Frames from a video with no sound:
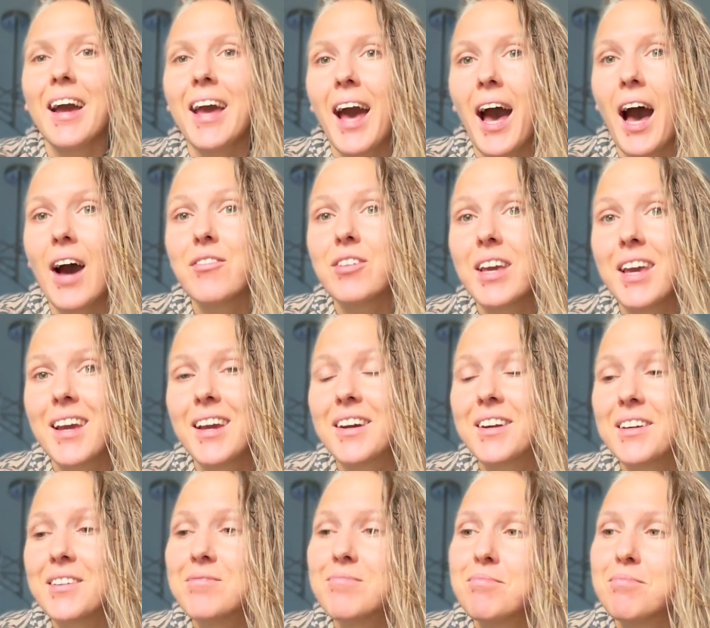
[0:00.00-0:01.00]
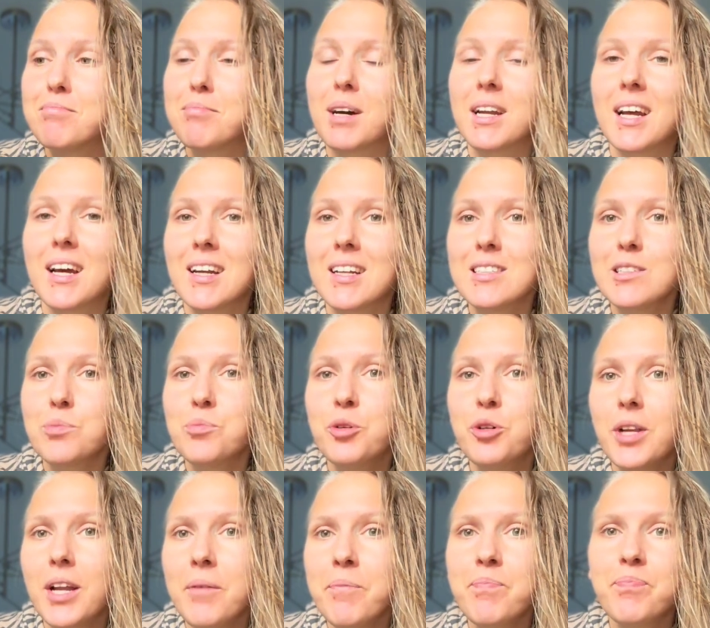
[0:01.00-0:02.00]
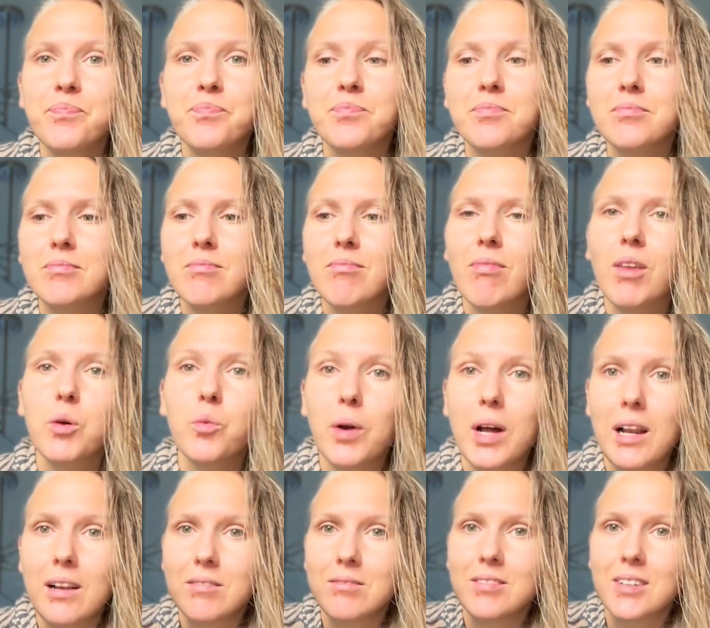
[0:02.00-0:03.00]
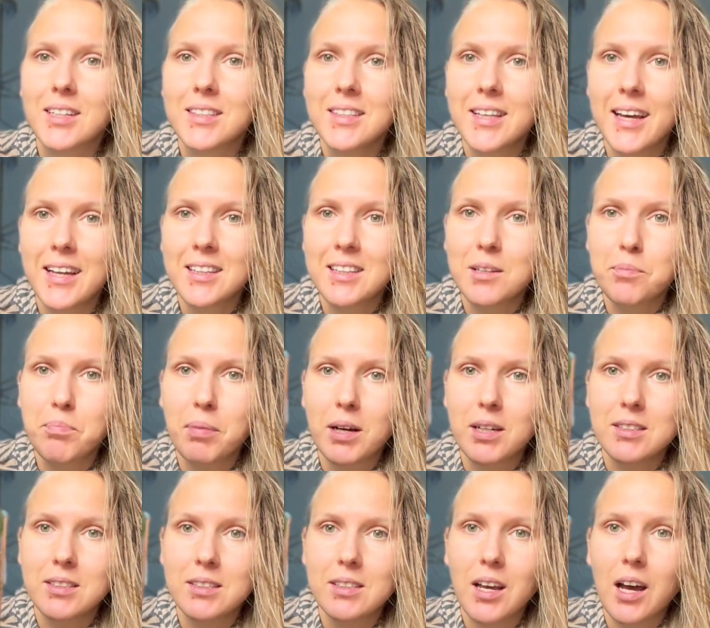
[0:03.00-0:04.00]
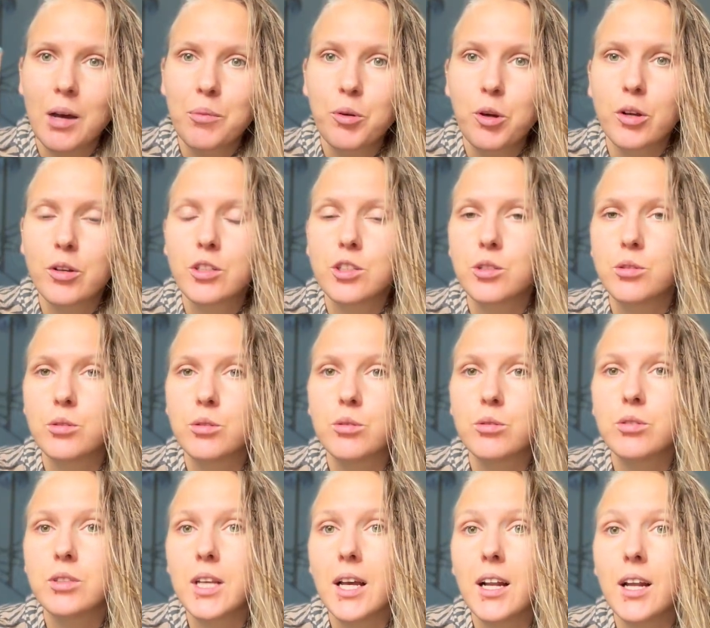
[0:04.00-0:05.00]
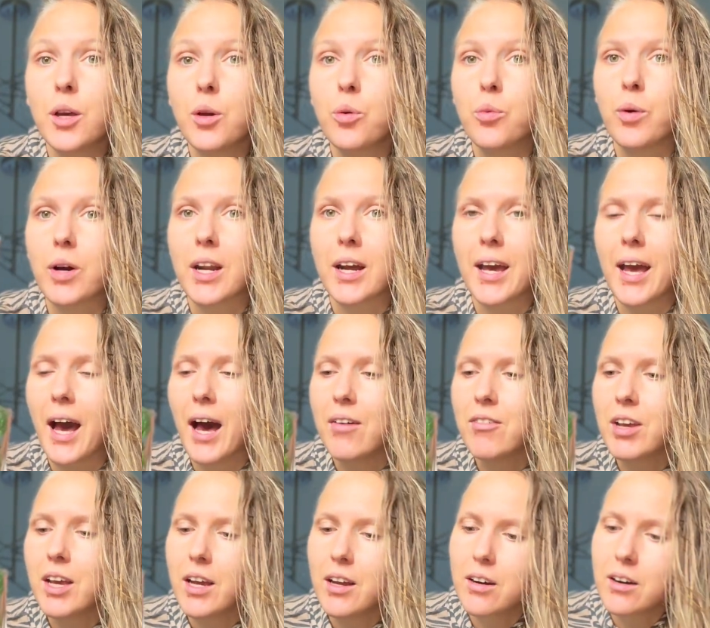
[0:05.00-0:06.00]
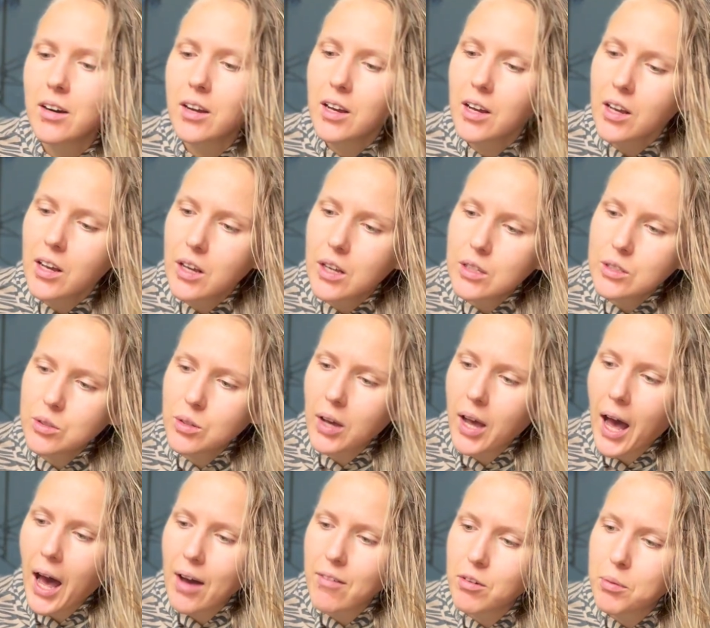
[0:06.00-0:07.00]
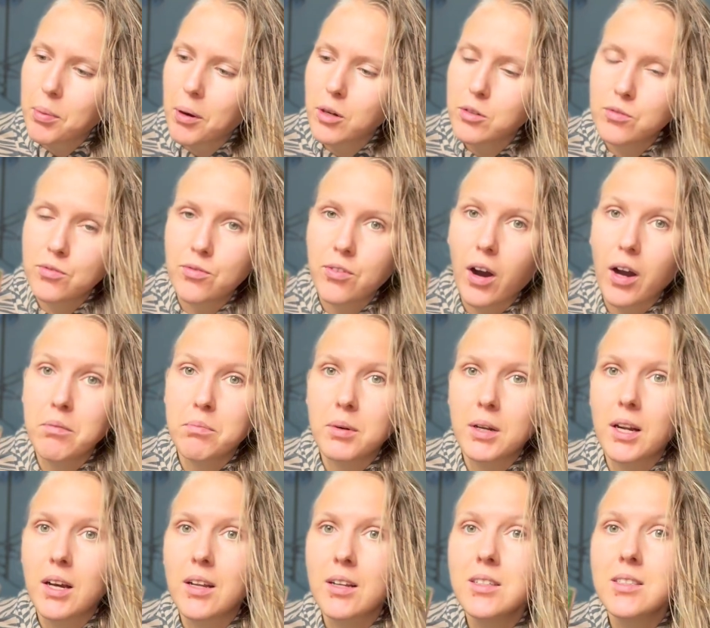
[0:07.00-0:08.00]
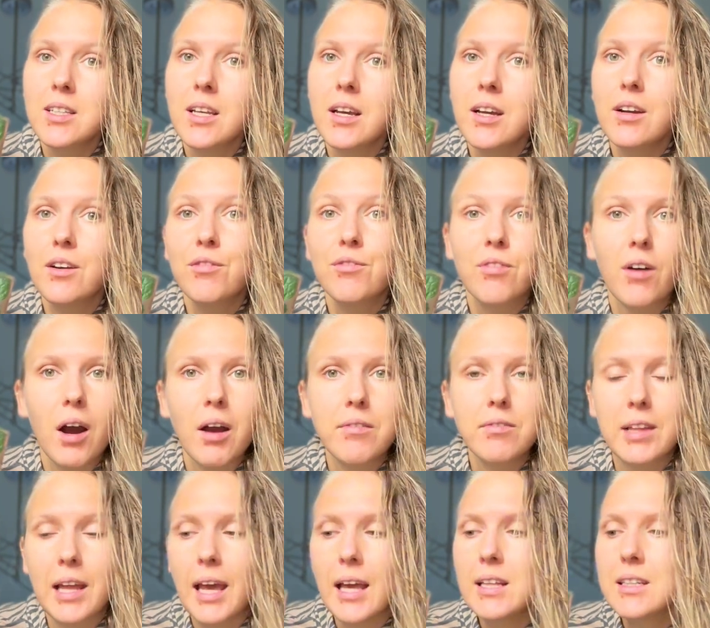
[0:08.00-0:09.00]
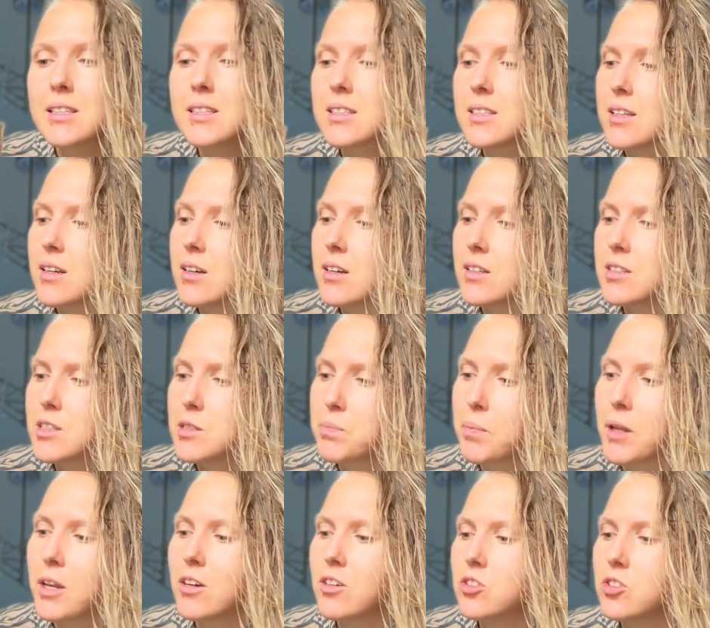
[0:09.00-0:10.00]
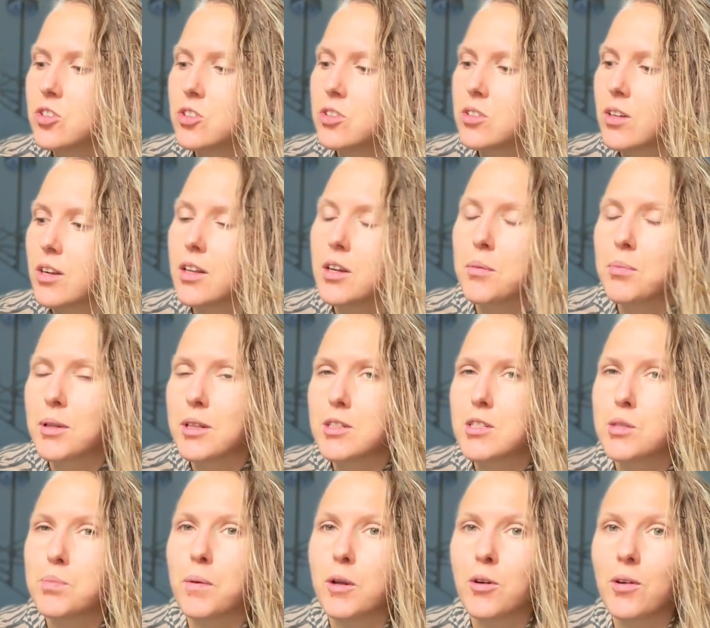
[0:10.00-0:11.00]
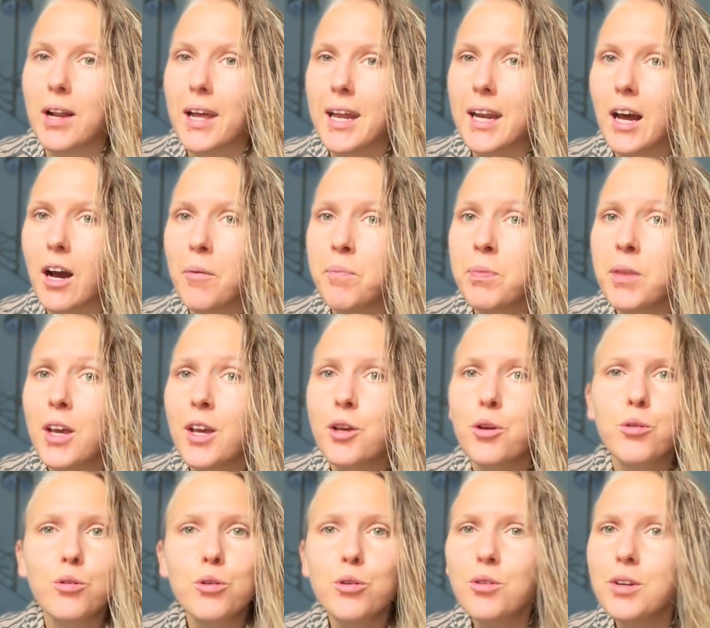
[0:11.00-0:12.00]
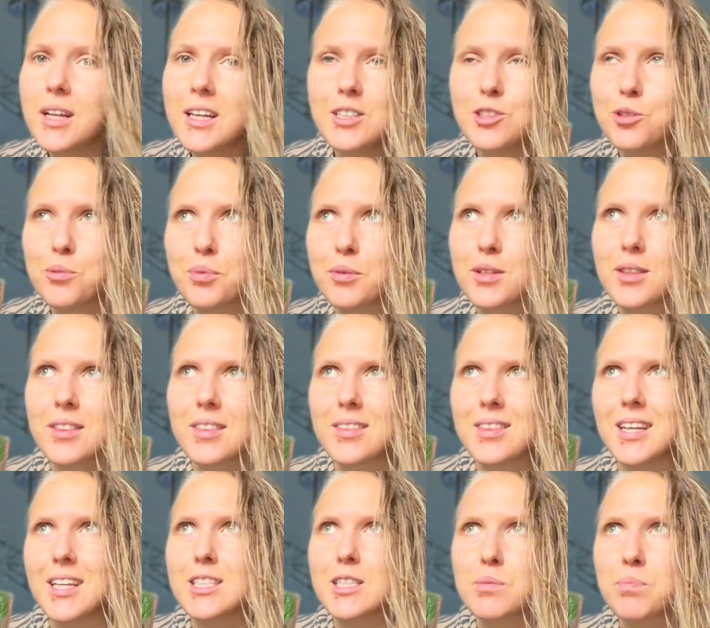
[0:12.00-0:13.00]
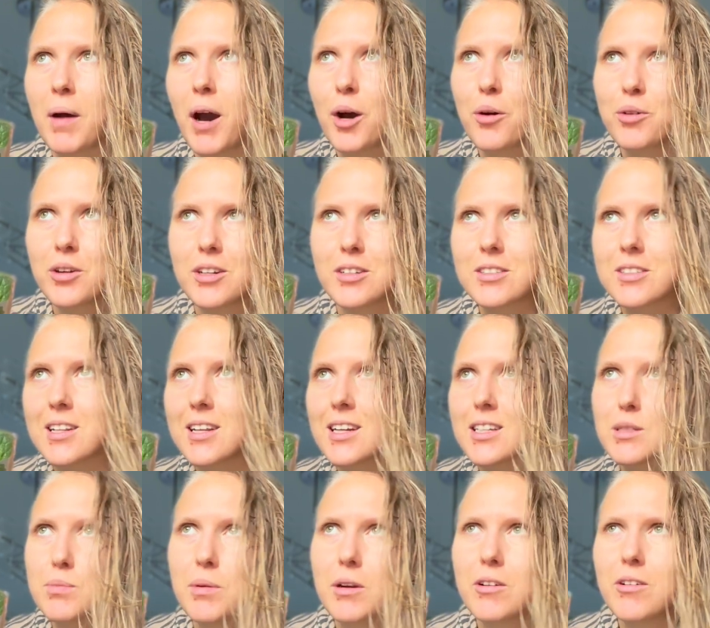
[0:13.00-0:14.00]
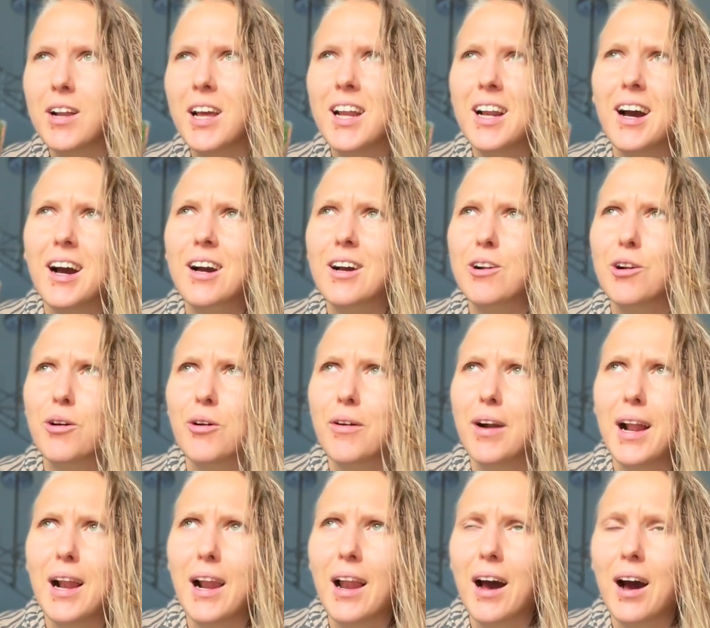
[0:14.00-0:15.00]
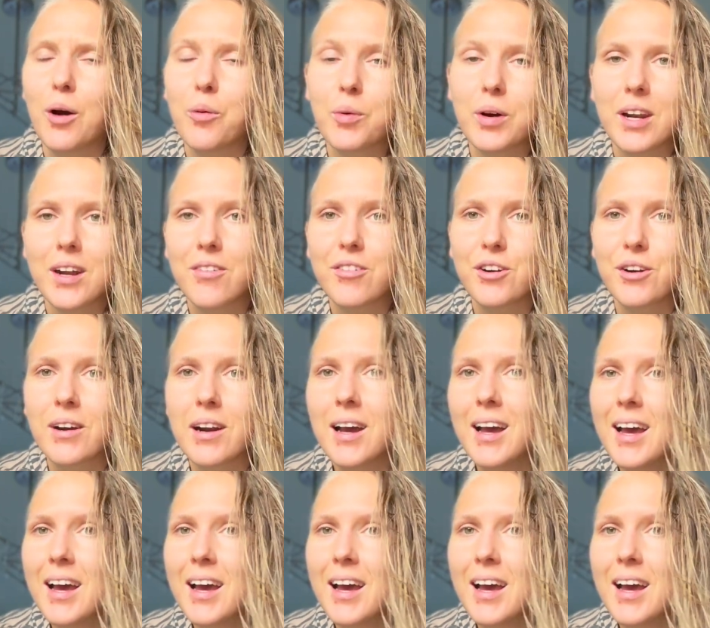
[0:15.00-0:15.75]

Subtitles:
have here banana smoothie. Well, not yet, but I'm going to tell you what I have here. So I have about 5 bananas here, 5 dates, spinach, little bit spirulina. You don't need to put these powders like spirulina, chlorella, whatever.